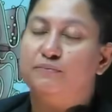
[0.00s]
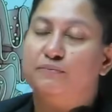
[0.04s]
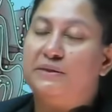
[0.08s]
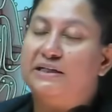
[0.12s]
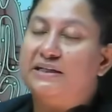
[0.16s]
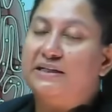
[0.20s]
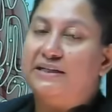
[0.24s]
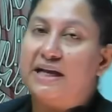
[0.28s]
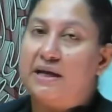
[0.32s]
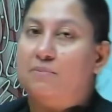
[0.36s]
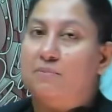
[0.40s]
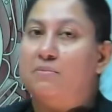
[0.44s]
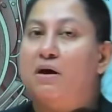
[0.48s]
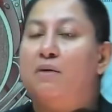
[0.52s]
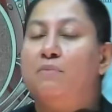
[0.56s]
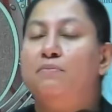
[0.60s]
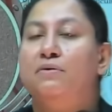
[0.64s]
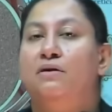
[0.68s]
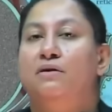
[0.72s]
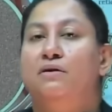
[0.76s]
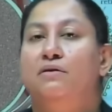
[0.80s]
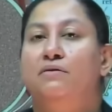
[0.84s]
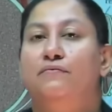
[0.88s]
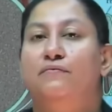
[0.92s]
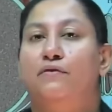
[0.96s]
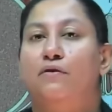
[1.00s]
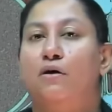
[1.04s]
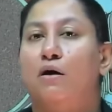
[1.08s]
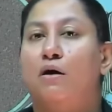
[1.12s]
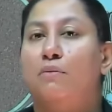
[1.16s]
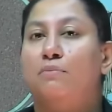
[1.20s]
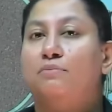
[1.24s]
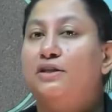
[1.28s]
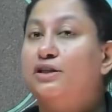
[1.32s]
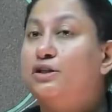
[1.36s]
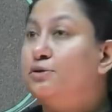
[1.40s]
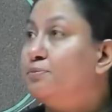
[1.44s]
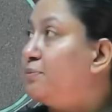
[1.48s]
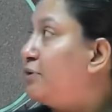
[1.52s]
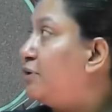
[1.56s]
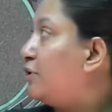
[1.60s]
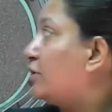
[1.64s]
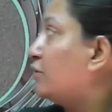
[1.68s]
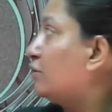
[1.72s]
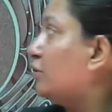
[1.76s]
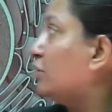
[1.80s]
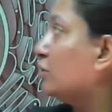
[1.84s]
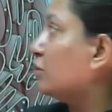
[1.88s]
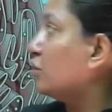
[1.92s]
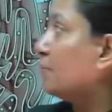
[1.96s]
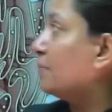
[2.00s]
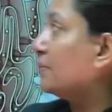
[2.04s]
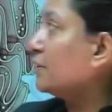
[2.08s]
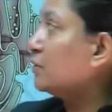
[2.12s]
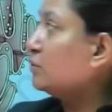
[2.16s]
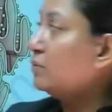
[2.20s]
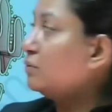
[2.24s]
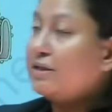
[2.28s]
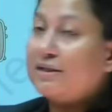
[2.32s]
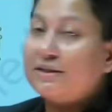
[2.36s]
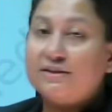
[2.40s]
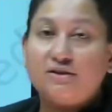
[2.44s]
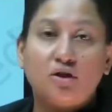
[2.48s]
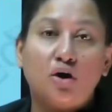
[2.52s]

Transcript: have been came up from this particular topic only.